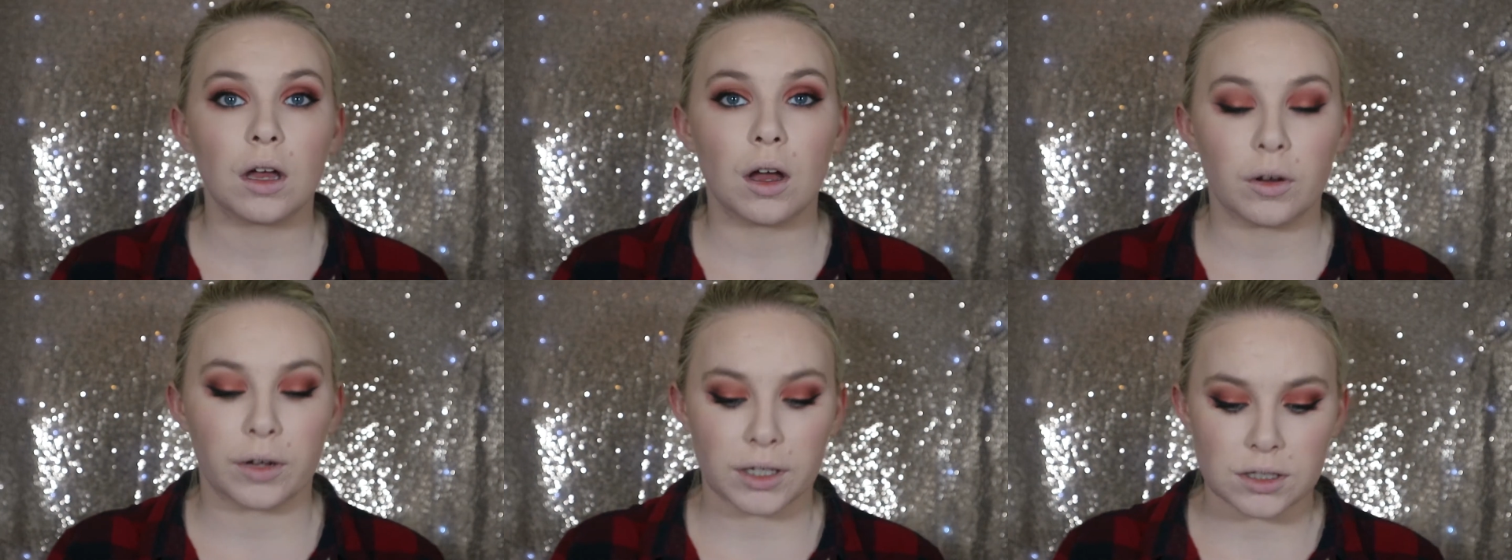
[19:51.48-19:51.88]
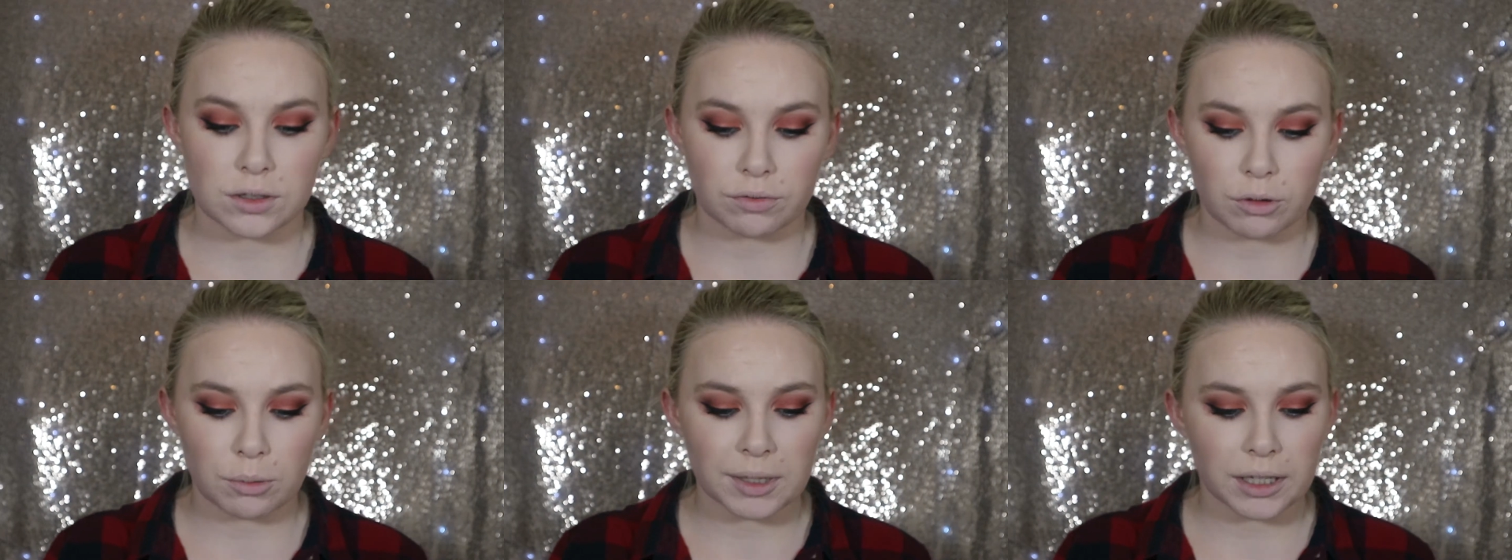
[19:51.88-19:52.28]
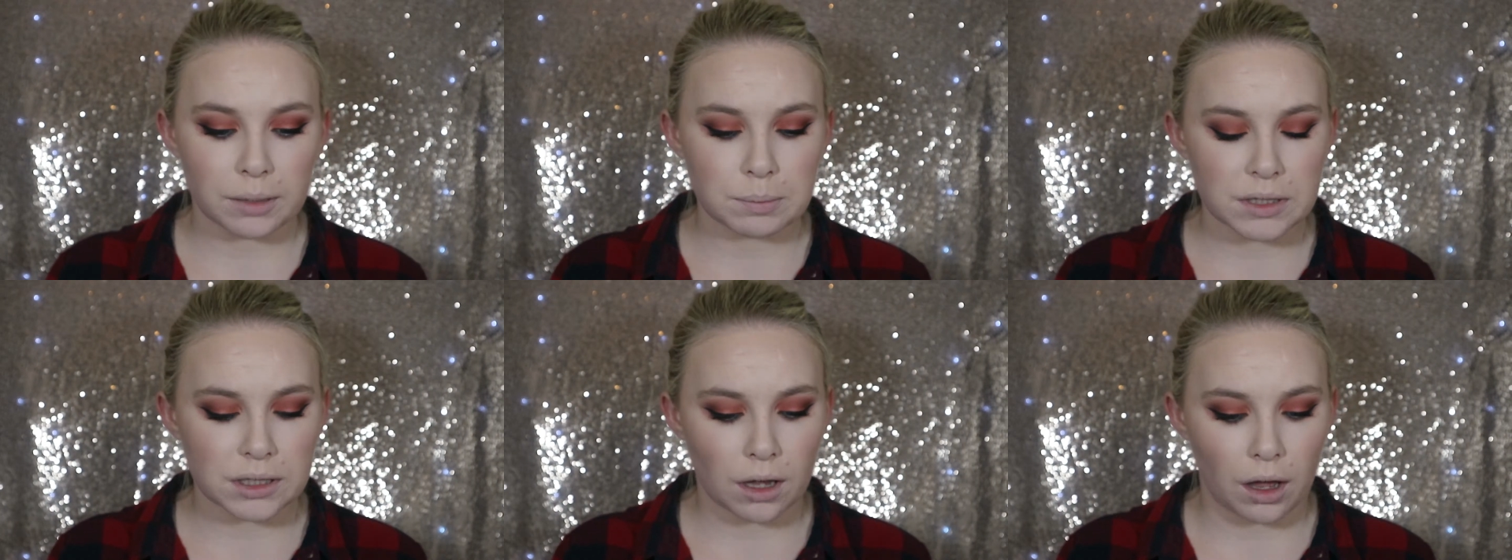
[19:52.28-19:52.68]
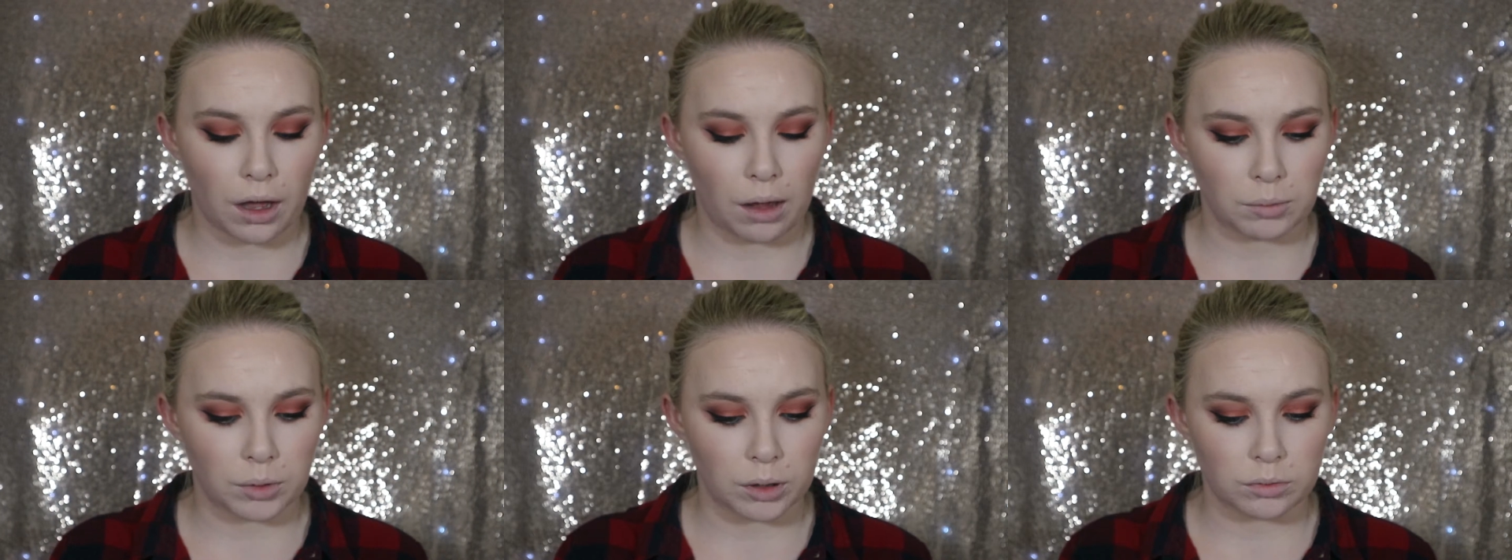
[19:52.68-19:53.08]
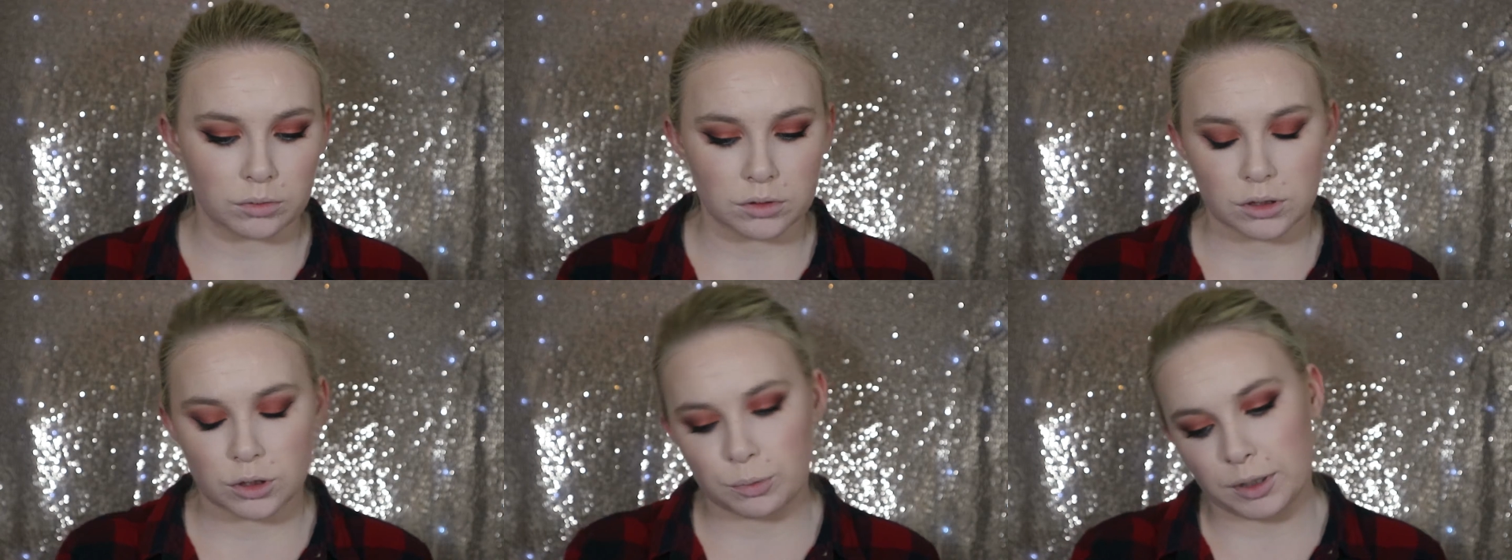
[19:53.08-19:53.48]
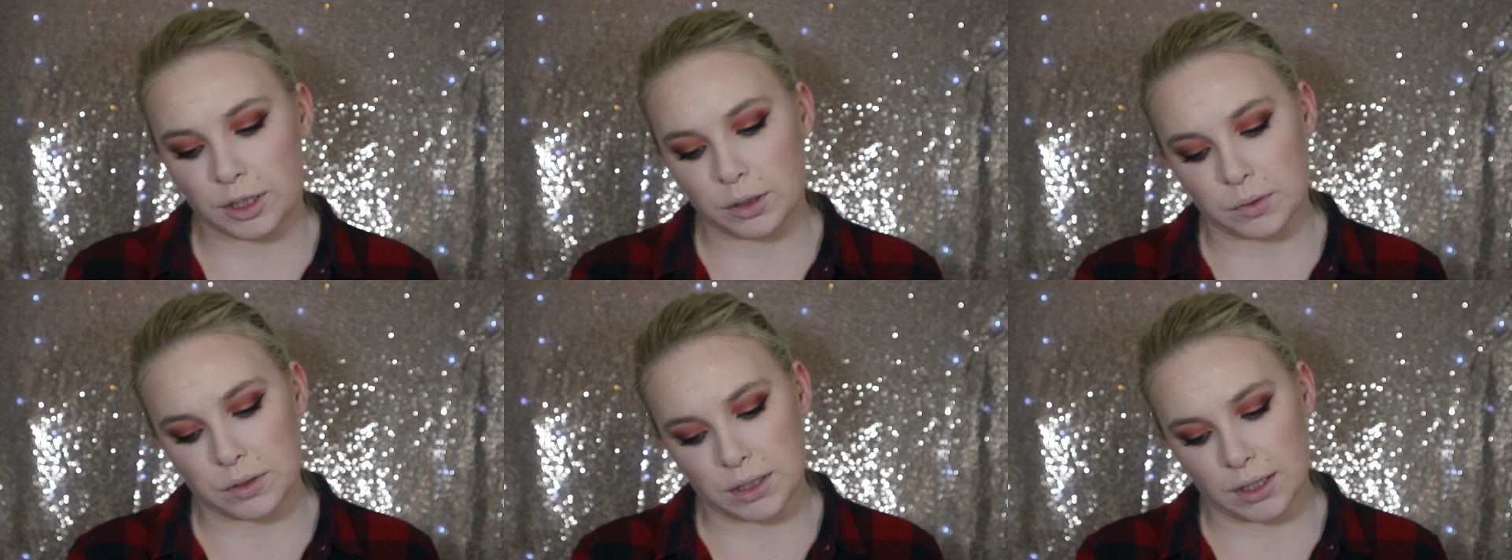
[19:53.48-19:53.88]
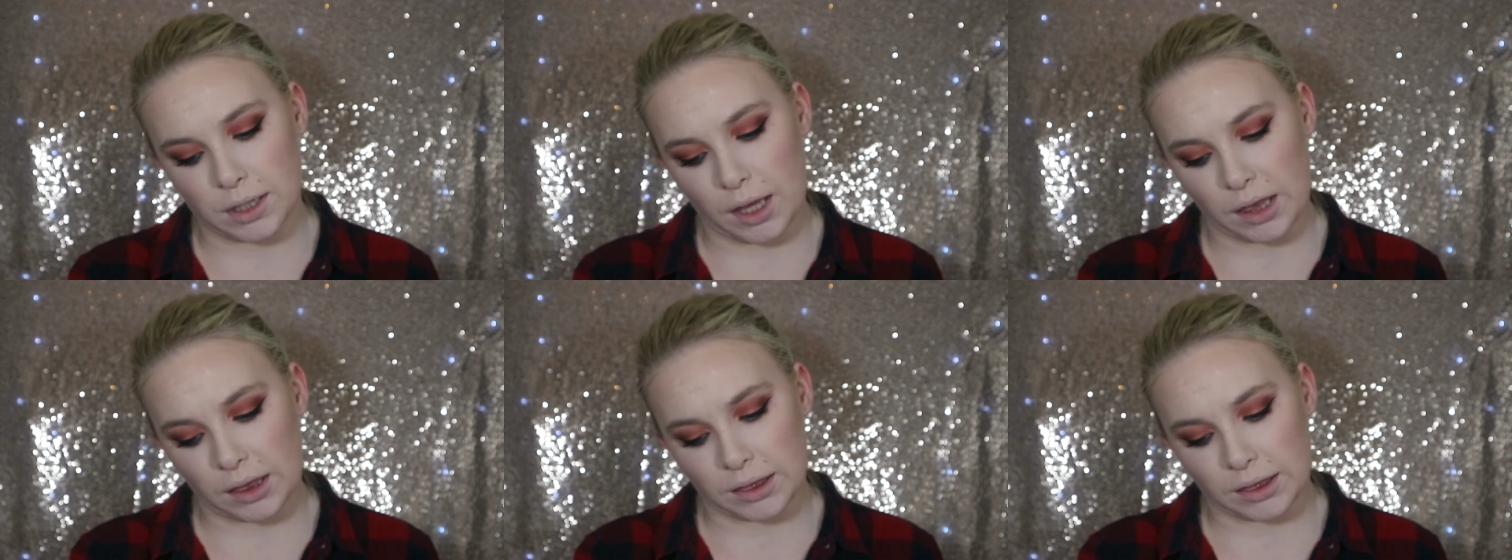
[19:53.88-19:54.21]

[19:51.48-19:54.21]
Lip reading: Okay, so for my lips, I'm going to be using